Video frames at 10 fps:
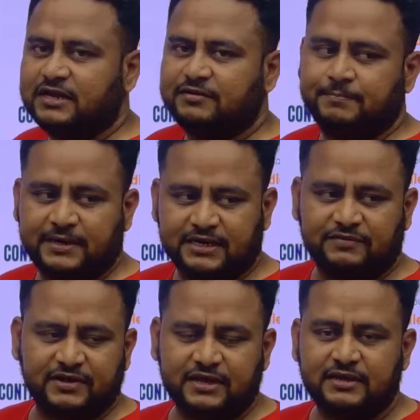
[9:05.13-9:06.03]
better
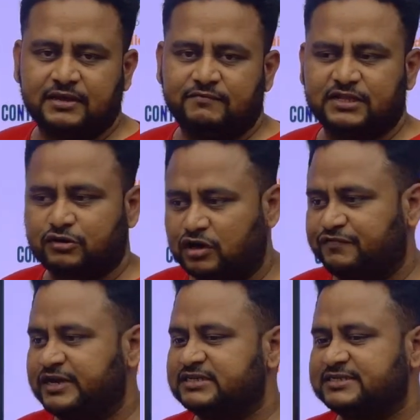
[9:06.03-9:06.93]
way with
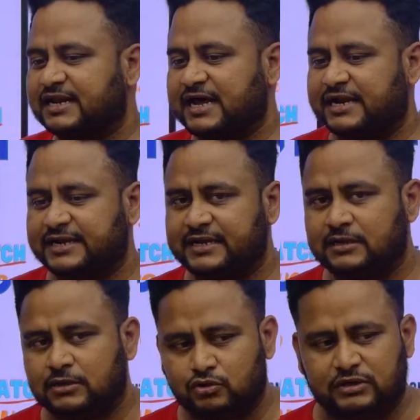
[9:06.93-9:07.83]
confidence and clarity
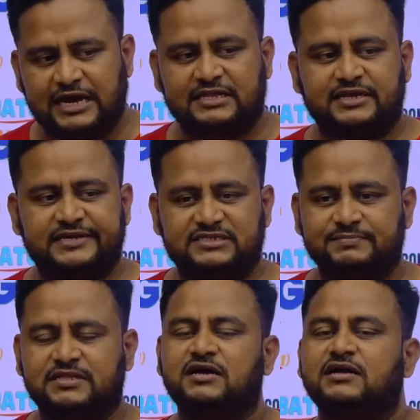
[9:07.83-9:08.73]
to crack the exam in
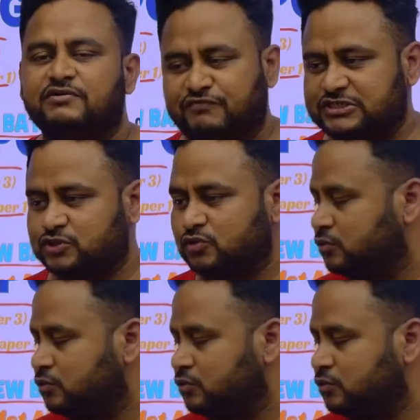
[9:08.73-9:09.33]
the first go.